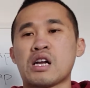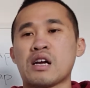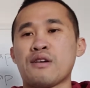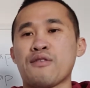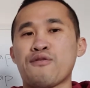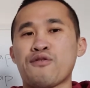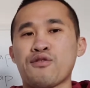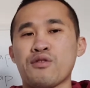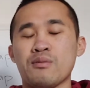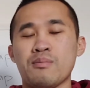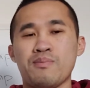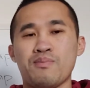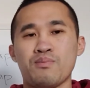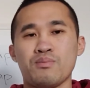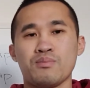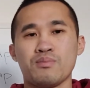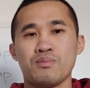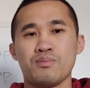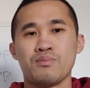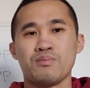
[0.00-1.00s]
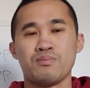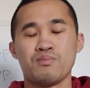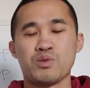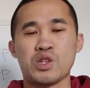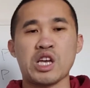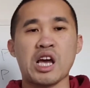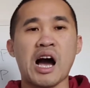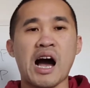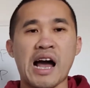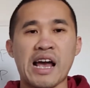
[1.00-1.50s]
of
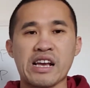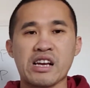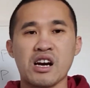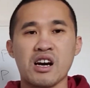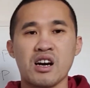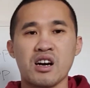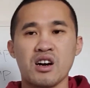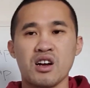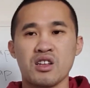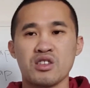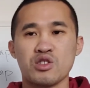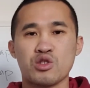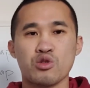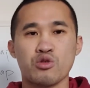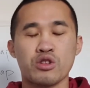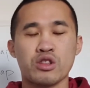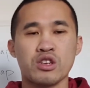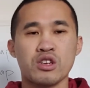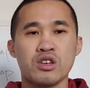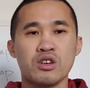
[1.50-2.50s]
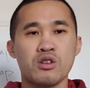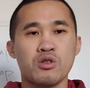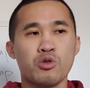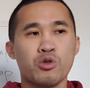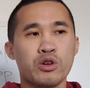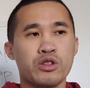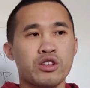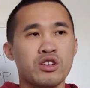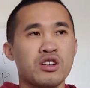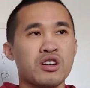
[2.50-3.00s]
the icons or
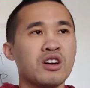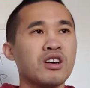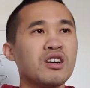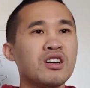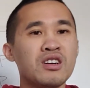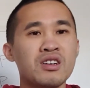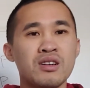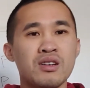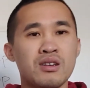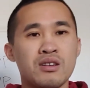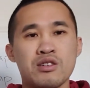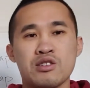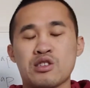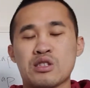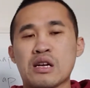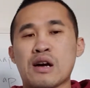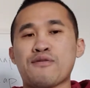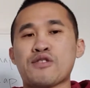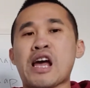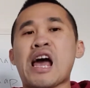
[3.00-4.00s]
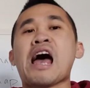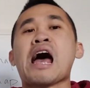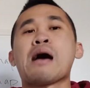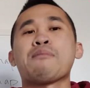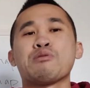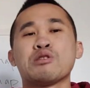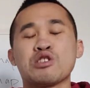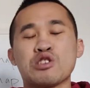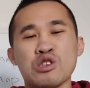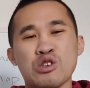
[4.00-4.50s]
the stuff that
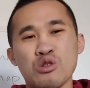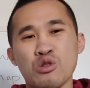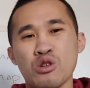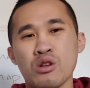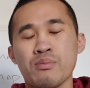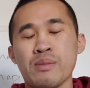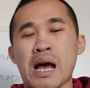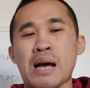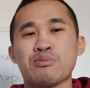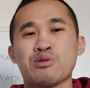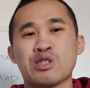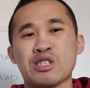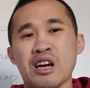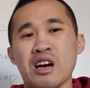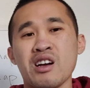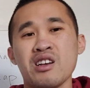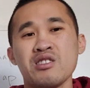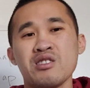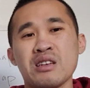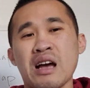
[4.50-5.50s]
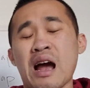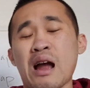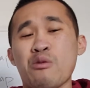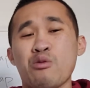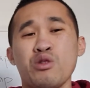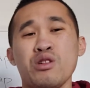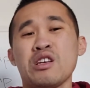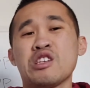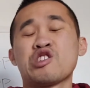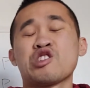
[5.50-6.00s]
happens in Google Maps does. I
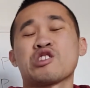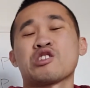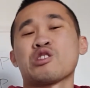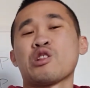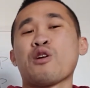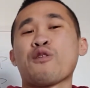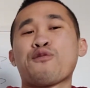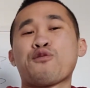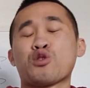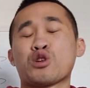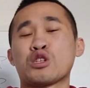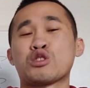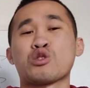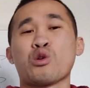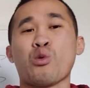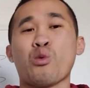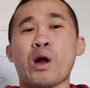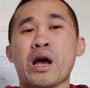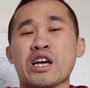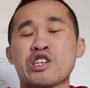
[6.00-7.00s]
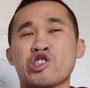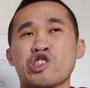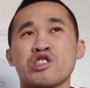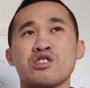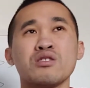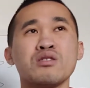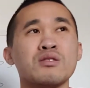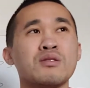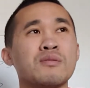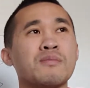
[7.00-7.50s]
really just look for the
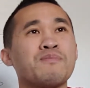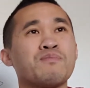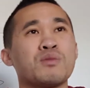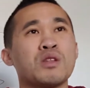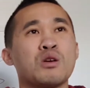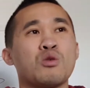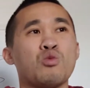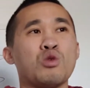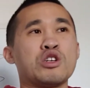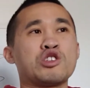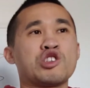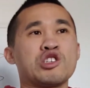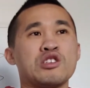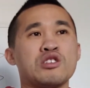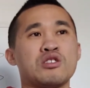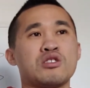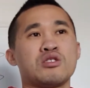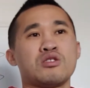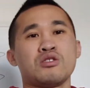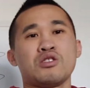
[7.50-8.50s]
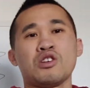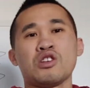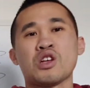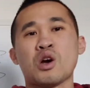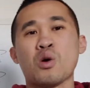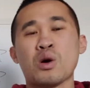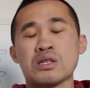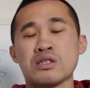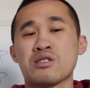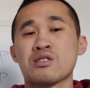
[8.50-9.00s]
direction, which is,
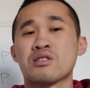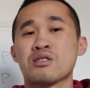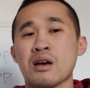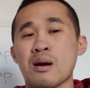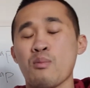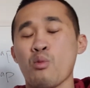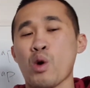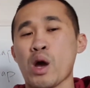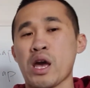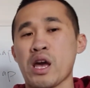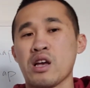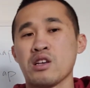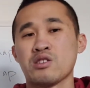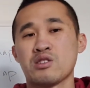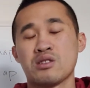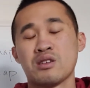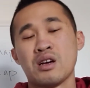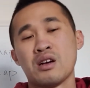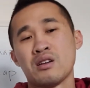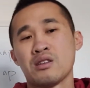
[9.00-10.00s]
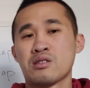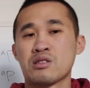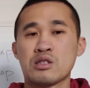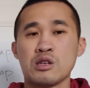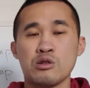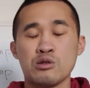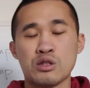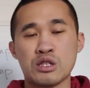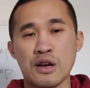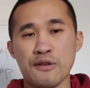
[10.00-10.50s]
in some ways
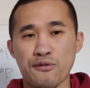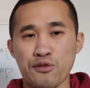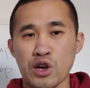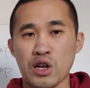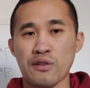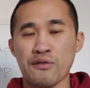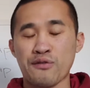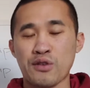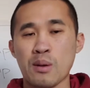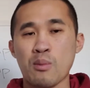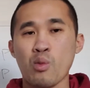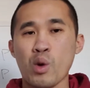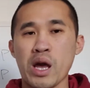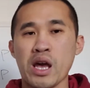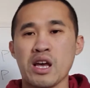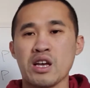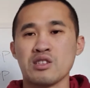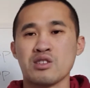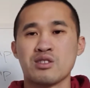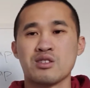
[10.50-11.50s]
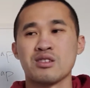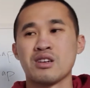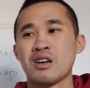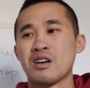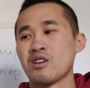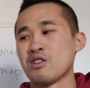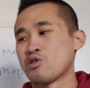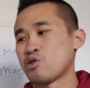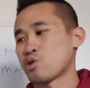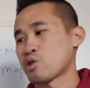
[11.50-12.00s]
still different from Waze.
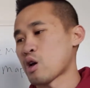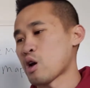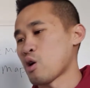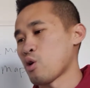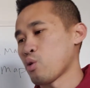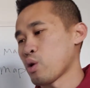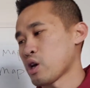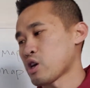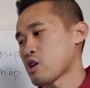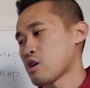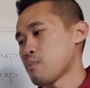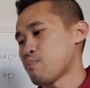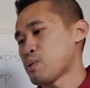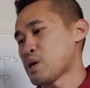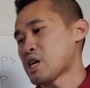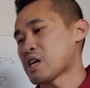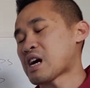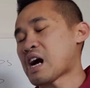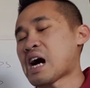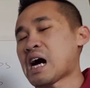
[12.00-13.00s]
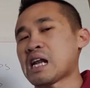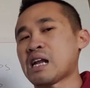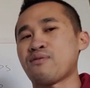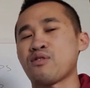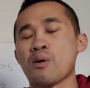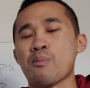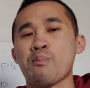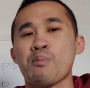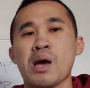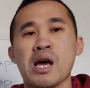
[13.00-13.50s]
So it could be kind of
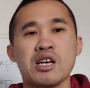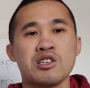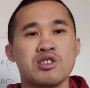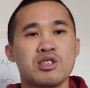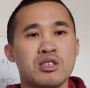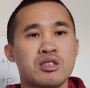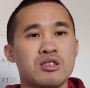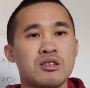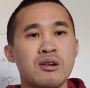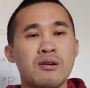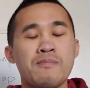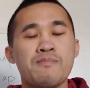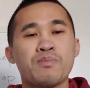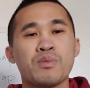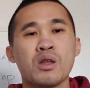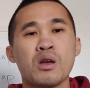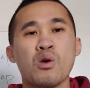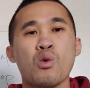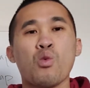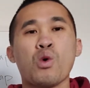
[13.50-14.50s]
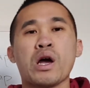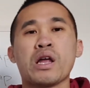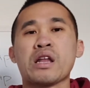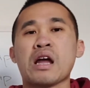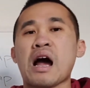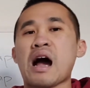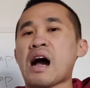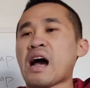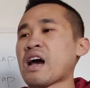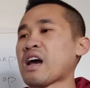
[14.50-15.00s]
a mess when
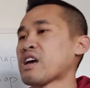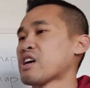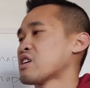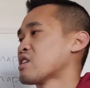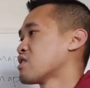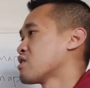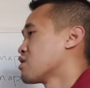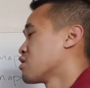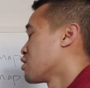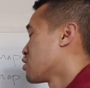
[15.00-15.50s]
I